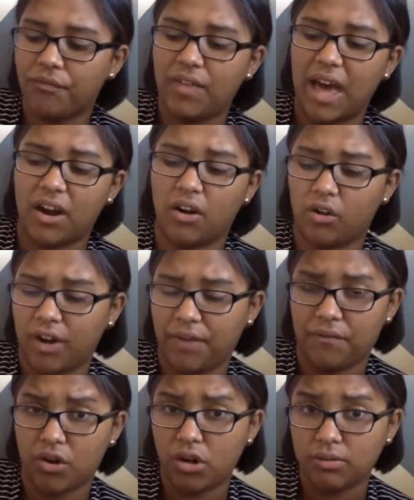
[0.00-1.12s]
that are great
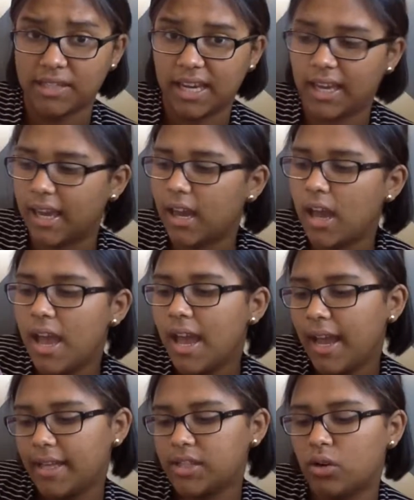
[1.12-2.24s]
for note taking,
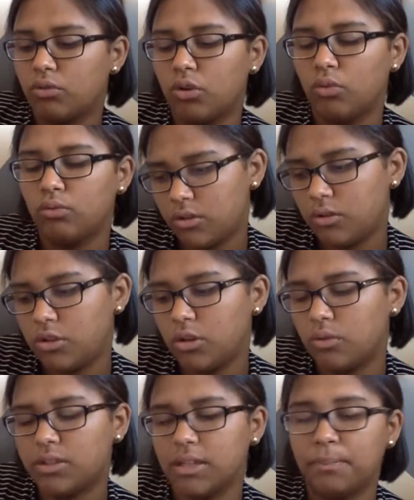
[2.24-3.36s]
it's called
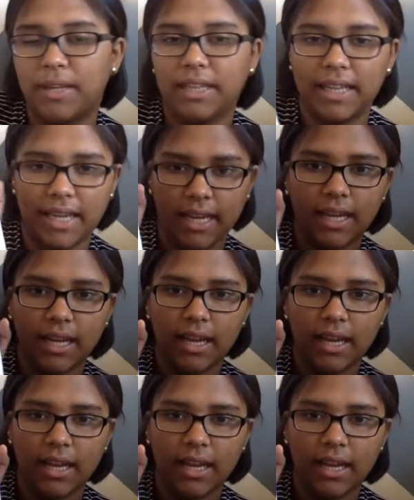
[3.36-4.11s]
Notability,